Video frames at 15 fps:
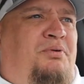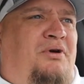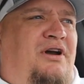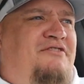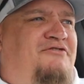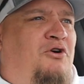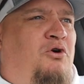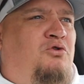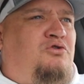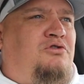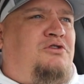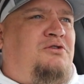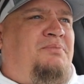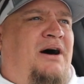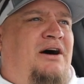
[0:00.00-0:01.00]
pretty
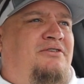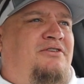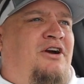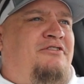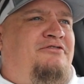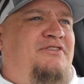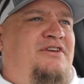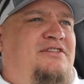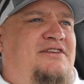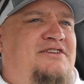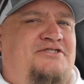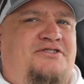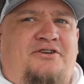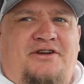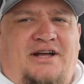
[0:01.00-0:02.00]
vocal about our
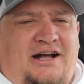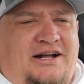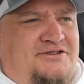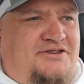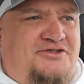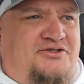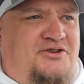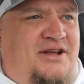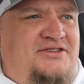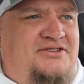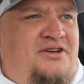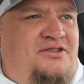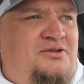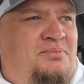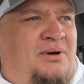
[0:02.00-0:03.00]
feelings on concentrates
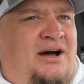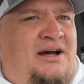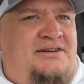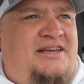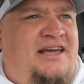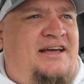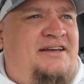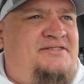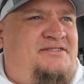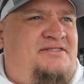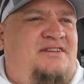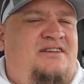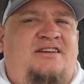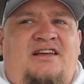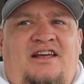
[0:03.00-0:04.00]
on the podcast
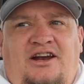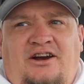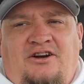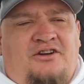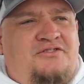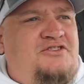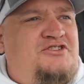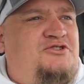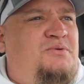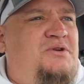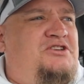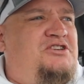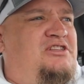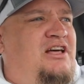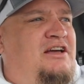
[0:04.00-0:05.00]
here on the
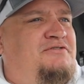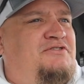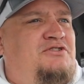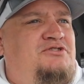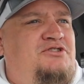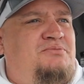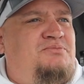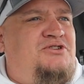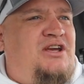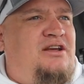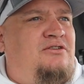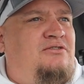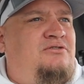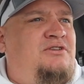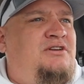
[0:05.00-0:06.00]
Squeegee Life YouTube
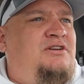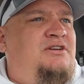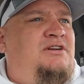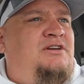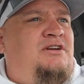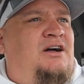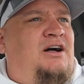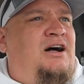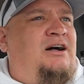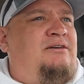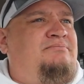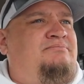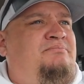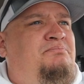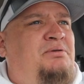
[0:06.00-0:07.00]
channel.
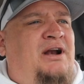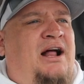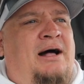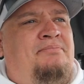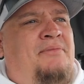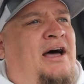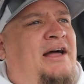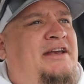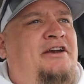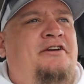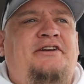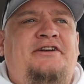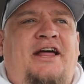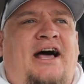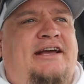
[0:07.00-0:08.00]
Um, but I'm not here
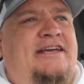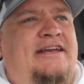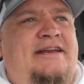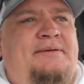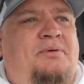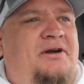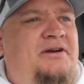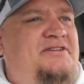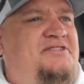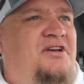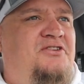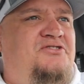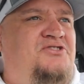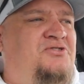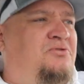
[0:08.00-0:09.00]
to knock anybody's
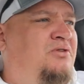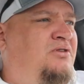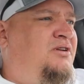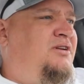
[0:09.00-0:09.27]
hustle.